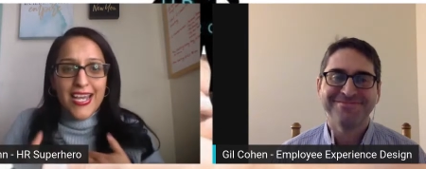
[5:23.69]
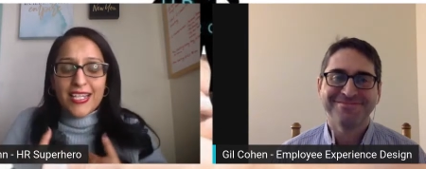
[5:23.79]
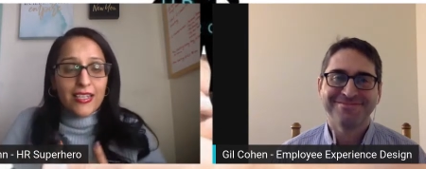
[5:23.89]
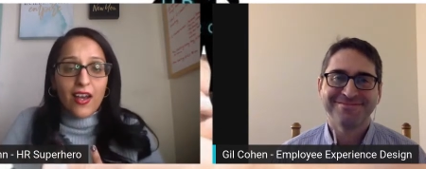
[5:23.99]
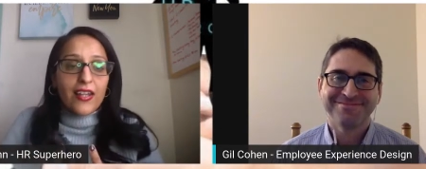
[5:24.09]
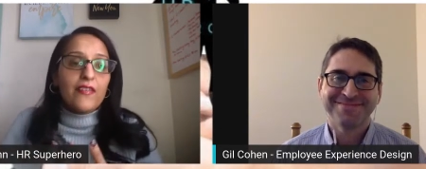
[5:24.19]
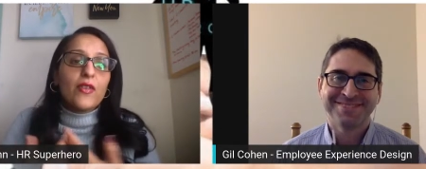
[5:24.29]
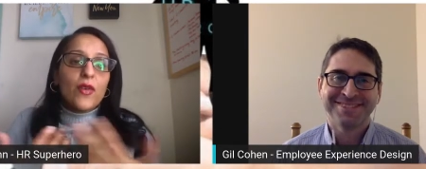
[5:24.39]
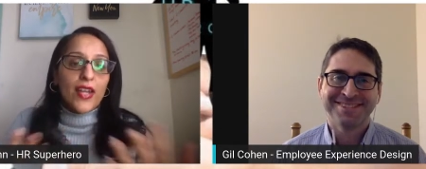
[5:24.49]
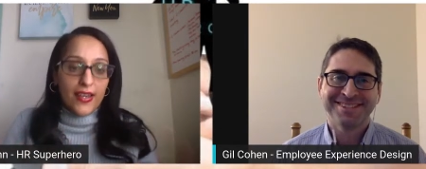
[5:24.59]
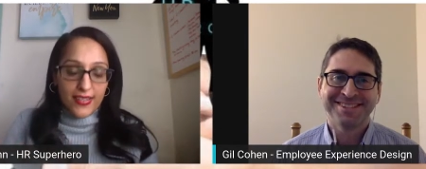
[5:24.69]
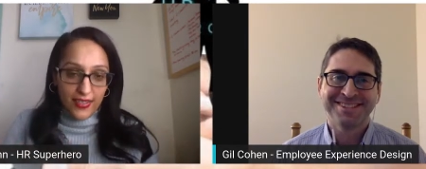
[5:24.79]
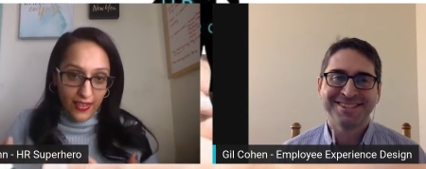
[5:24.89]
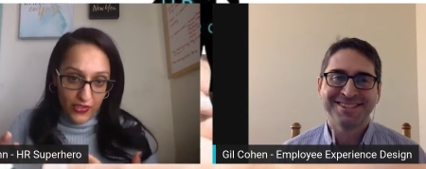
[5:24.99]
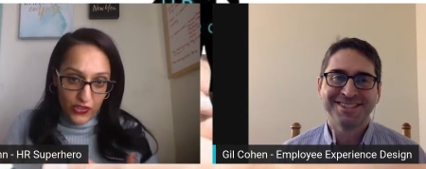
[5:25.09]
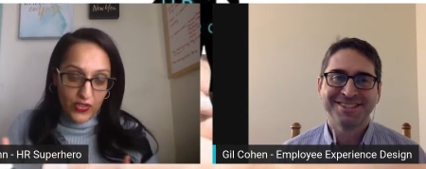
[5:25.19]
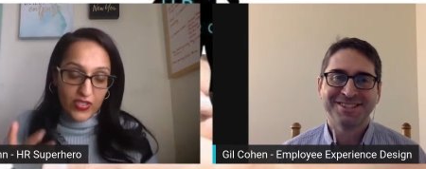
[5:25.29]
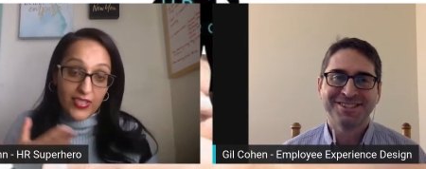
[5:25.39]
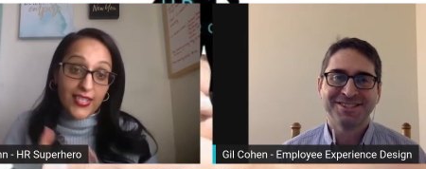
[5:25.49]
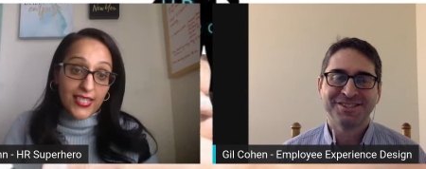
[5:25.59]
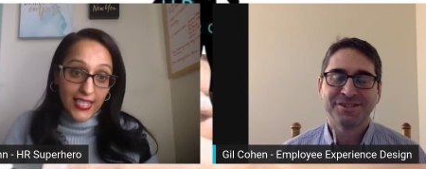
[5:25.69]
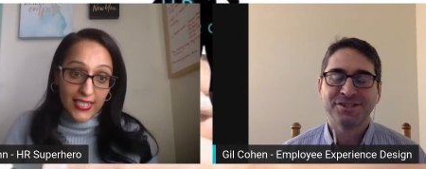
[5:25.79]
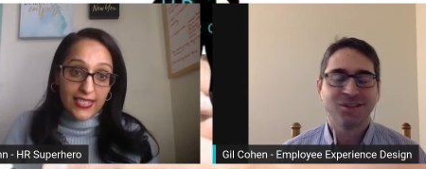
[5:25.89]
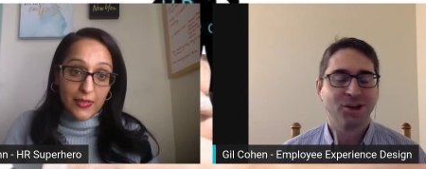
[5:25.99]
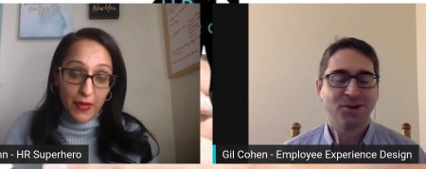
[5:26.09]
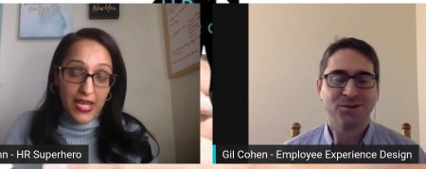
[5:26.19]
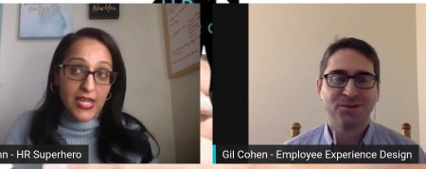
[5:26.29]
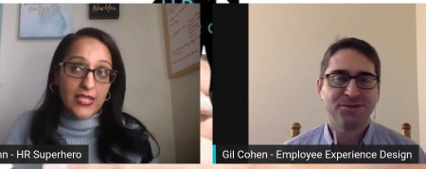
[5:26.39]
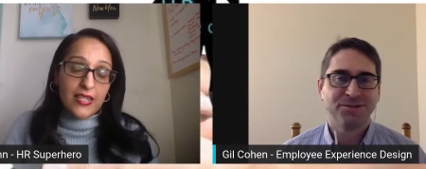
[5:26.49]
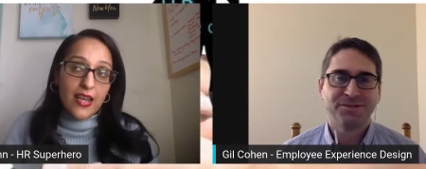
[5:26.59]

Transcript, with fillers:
Speaker 1: Not everyone has the luxury to designate a space.